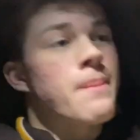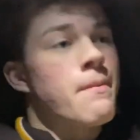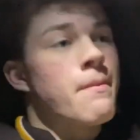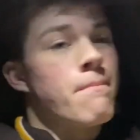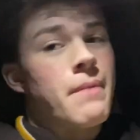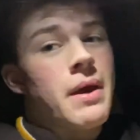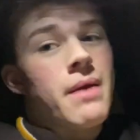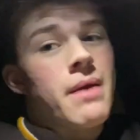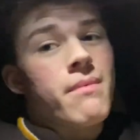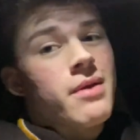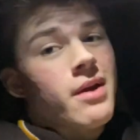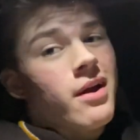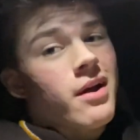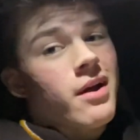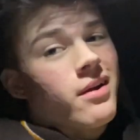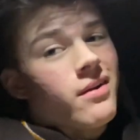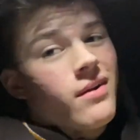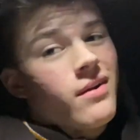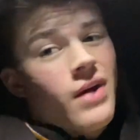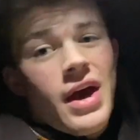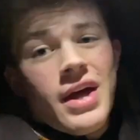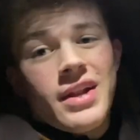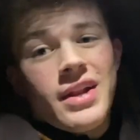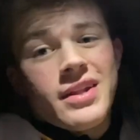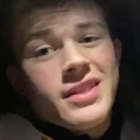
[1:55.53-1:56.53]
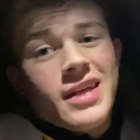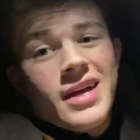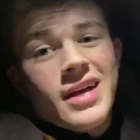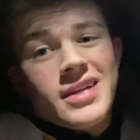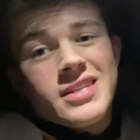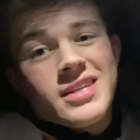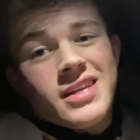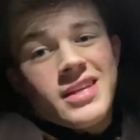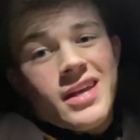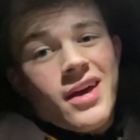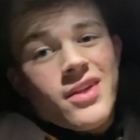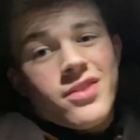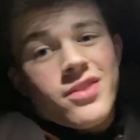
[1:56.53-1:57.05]
Maybe I'll edit that
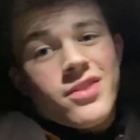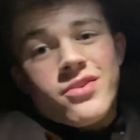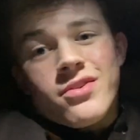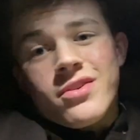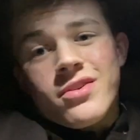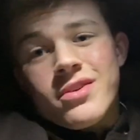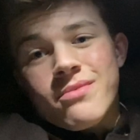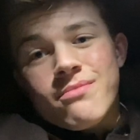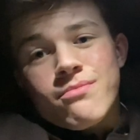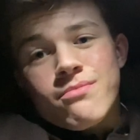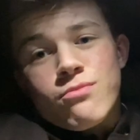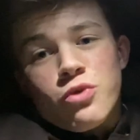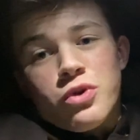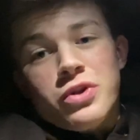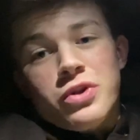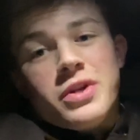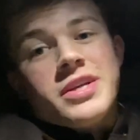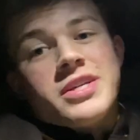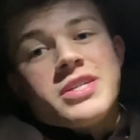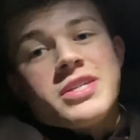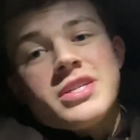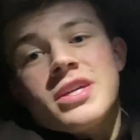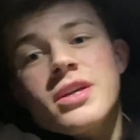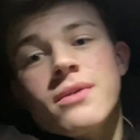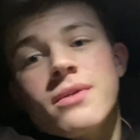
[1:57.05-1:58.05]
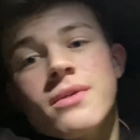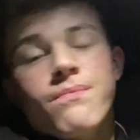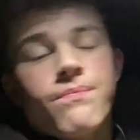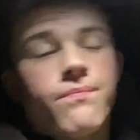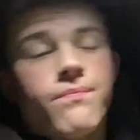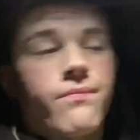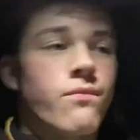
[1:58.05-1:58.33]
together and release it